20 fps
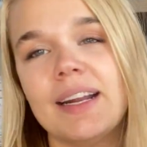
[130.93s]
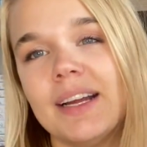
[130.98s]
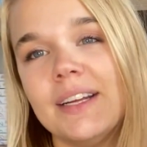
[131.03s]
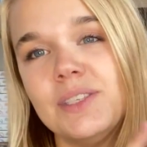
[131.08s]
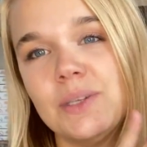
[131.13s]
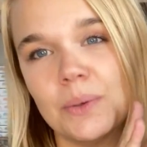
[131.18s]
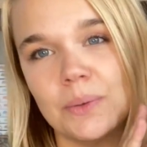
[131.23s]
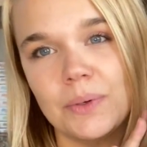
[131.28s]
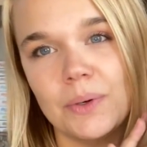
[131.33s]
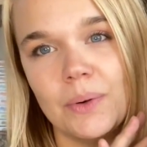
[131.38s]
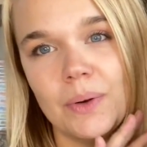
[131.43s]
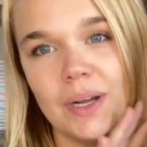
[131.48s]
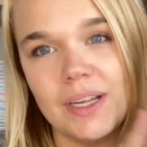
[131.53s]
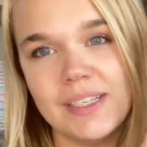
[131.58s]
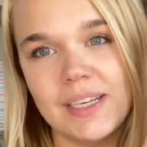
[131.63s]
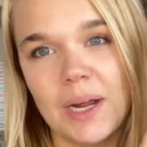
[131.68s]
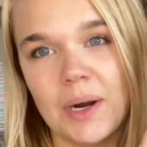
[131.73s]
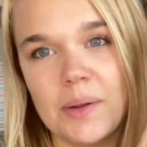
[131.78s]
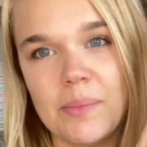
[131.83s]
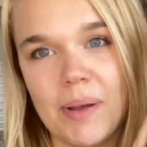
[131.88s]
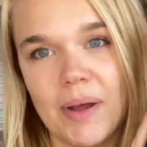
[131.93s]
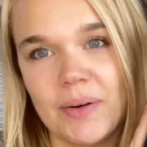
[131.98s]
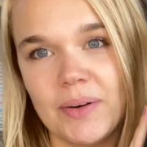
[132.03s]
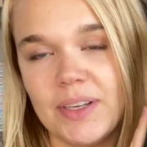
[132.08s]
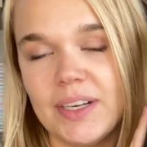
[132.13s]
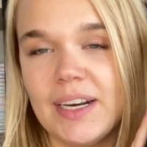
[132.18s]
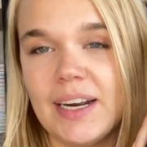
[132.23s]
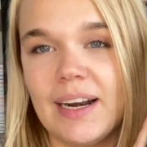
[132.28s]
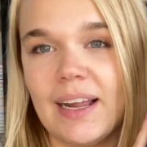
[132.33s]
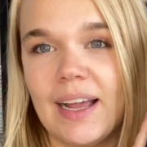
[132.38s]
I don't know a ton about
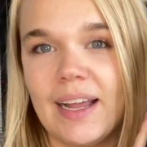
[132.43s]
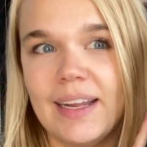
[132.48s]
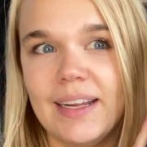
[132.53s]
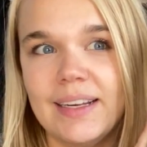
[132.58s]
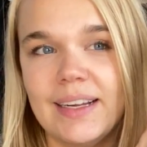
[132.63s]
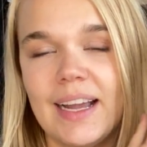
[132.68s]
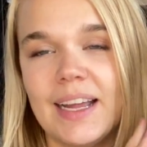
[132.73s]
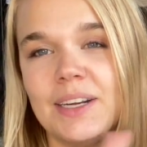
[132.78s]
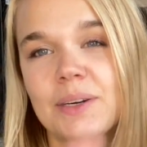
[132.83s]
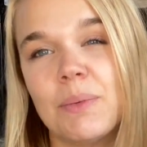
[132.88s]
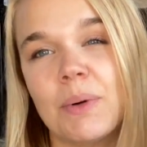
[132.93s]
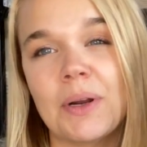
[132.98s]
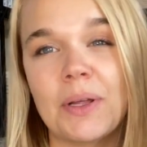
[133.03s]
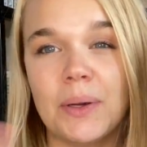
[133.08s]
it, and I kind of want